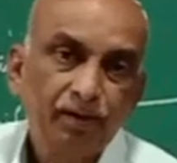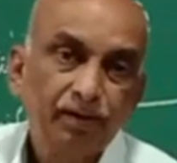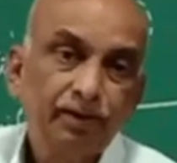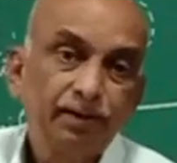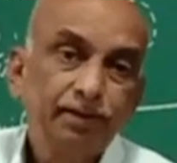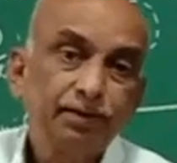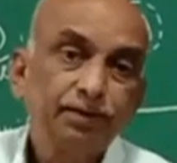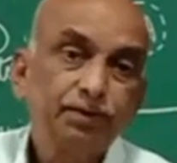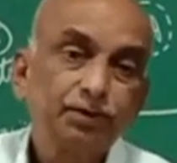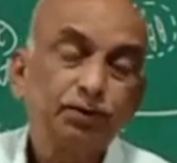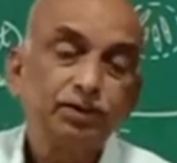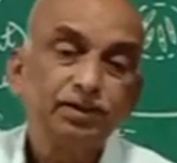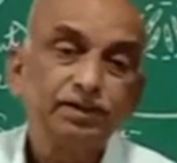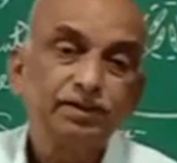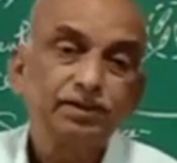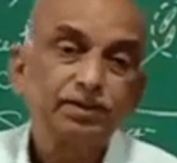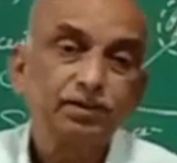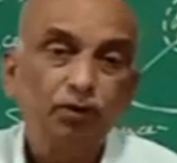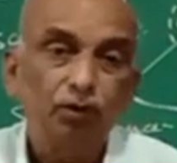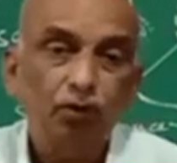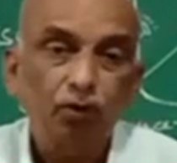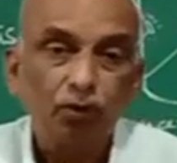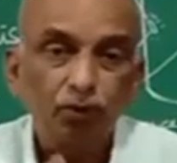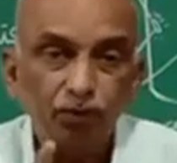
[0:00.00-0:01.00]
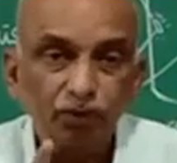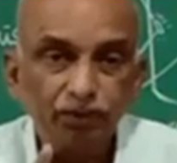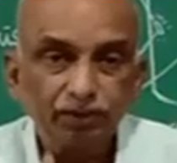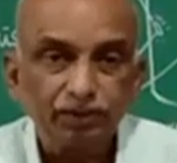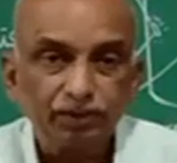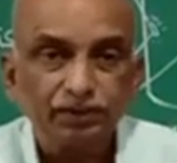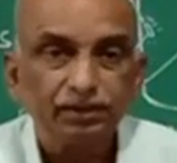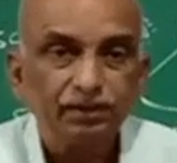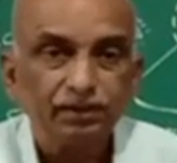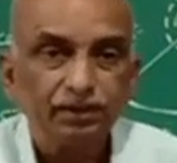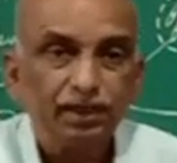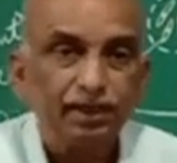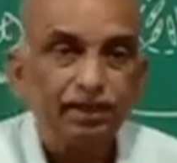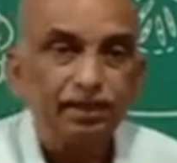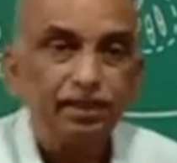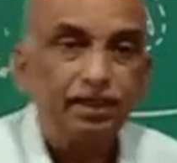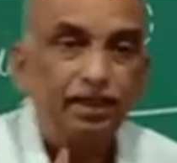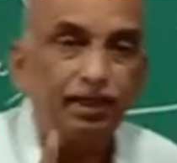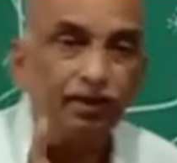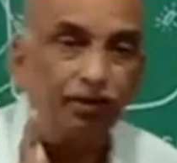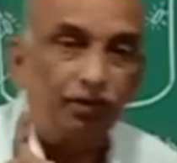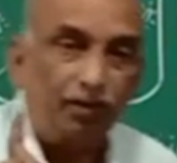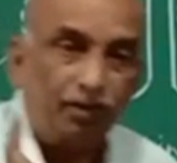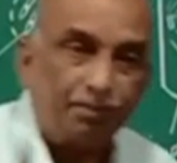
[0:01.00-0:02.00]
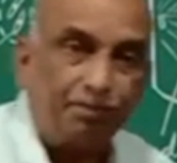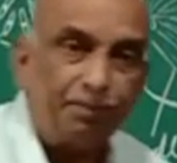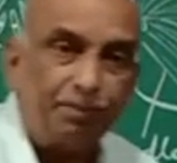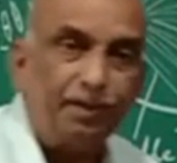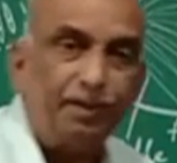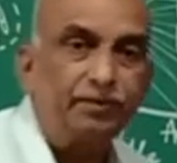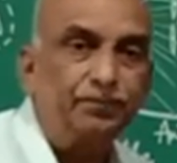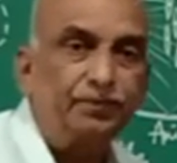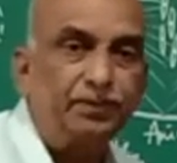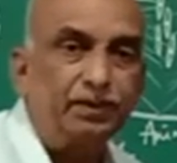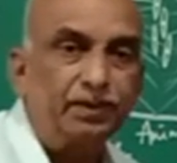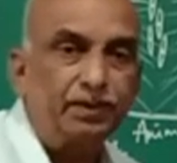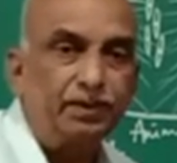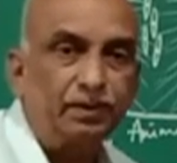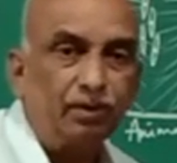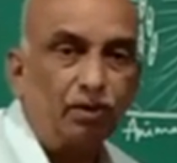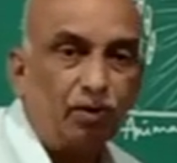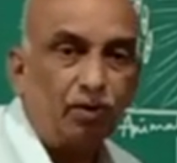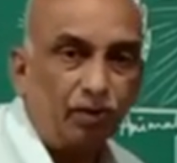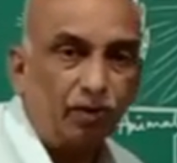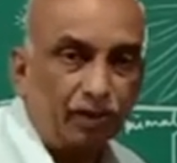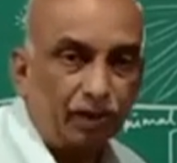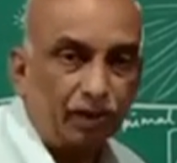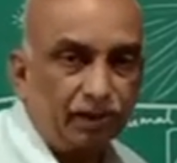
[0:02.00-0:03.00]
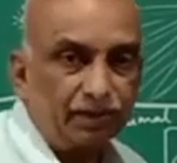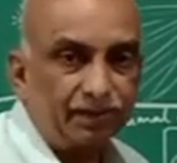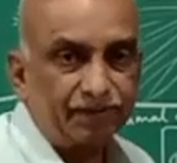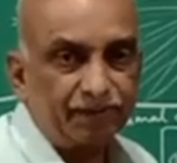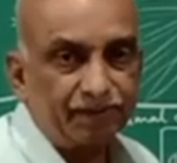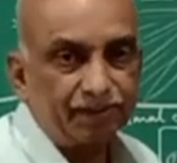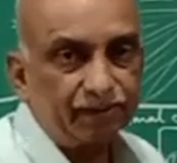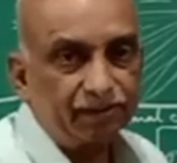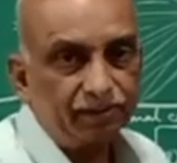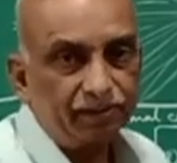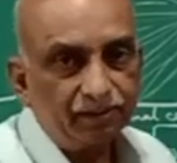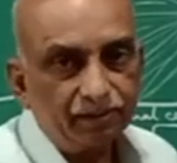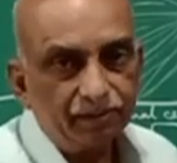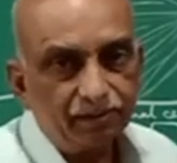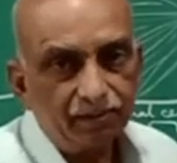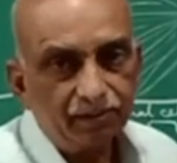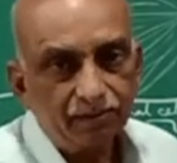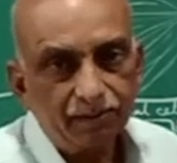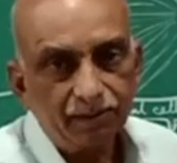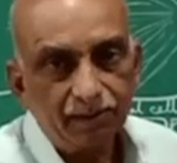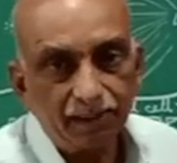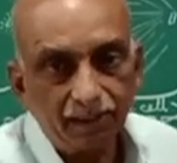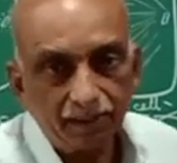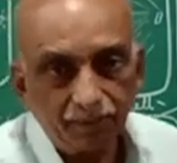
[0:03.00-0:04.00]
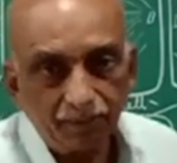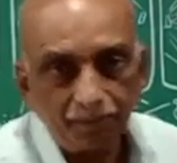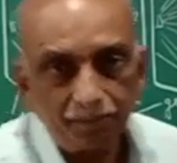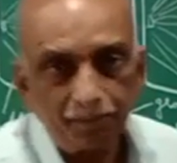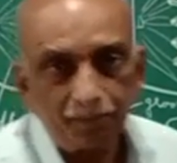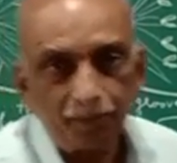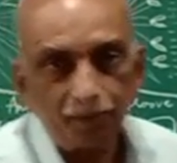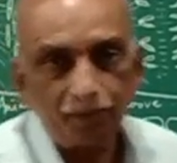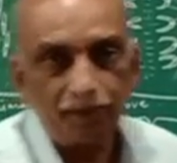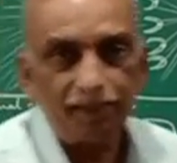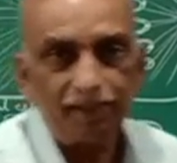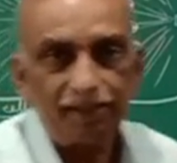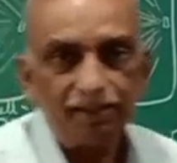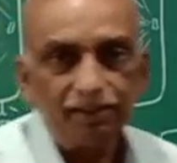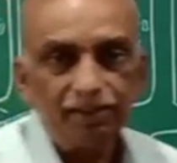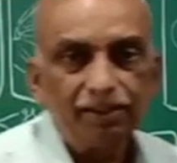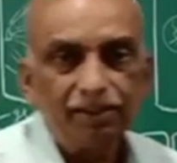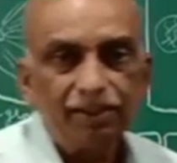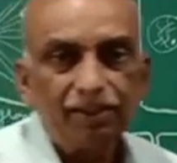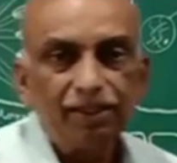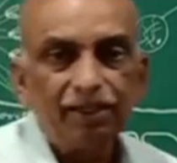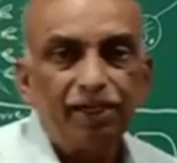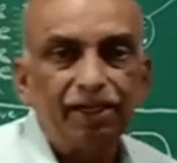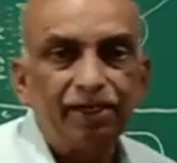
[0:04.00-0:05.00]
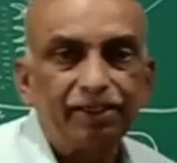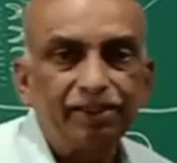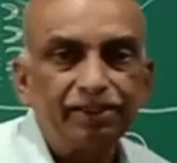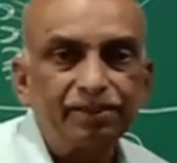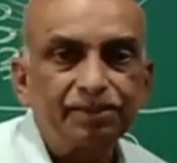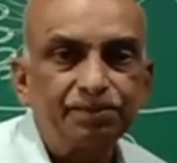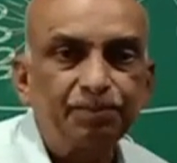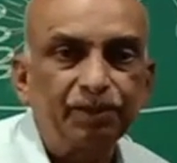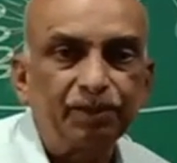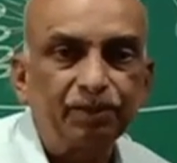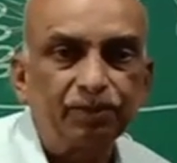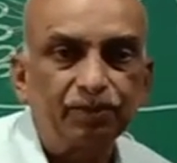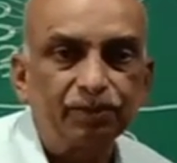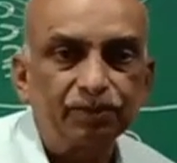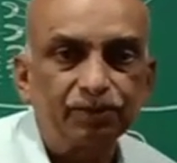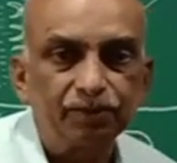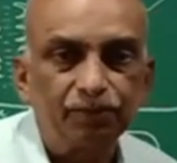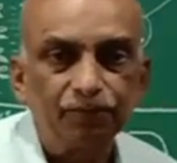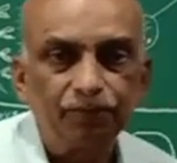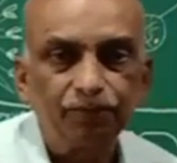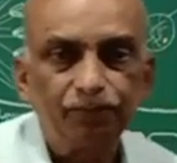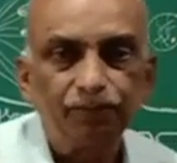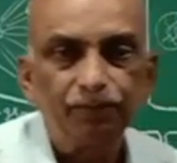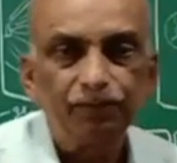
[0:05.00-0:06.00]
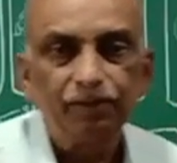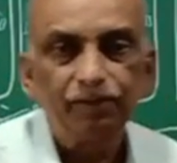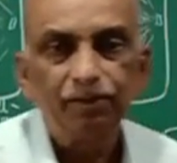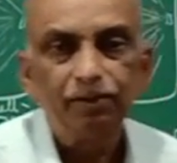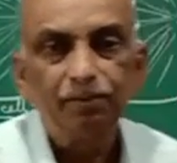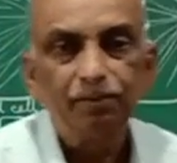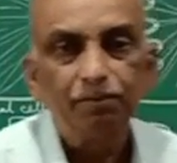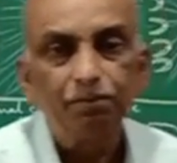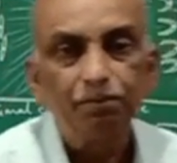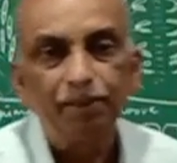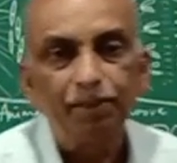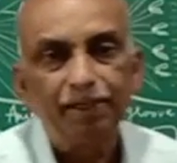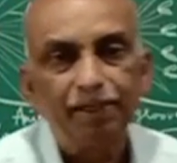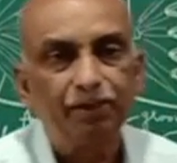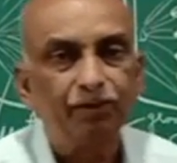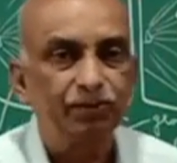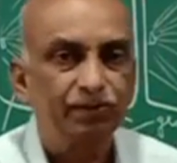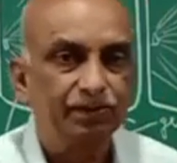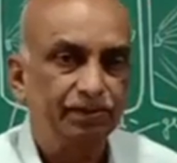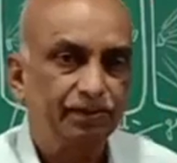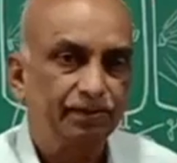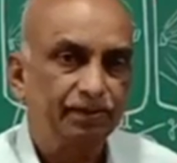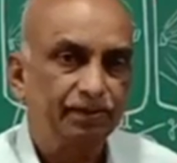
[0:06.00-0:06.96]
So this growth and the development of the organs in our body, it is because of mitosis.